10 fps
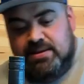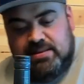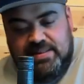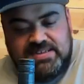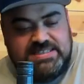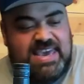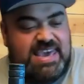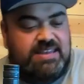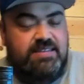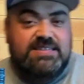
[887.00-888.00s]
let's get
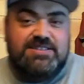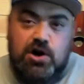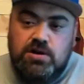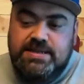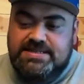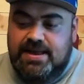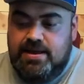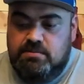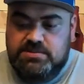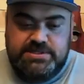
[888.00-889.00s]
into this early
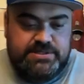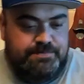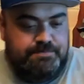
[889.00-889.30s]
times.